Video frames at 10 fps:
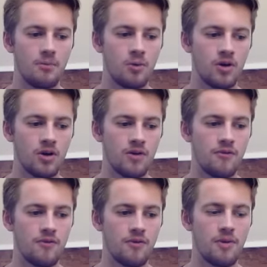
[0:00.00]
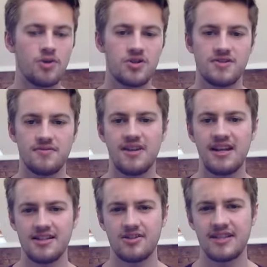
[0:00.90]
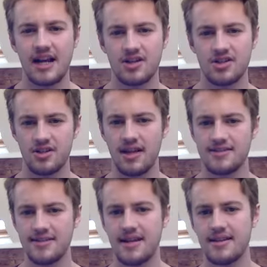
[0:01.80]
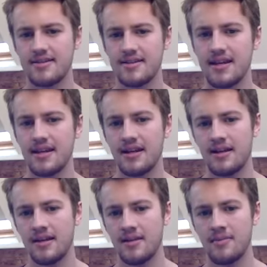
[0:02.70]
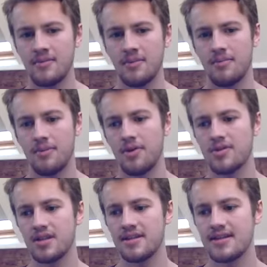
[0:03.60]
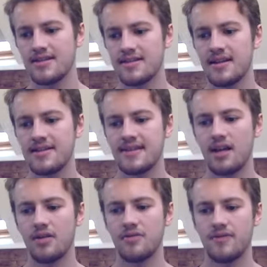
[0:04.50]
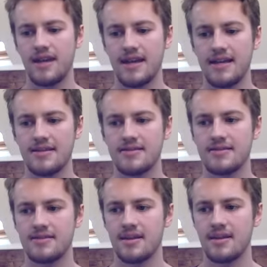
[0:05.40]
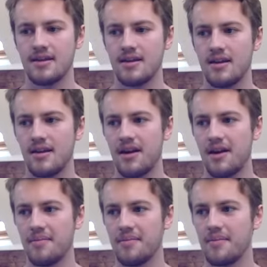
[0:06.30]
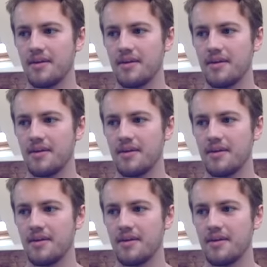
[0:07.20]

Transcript: kind of emotions and feelings are attached to that identity. Because an identity in itself is, it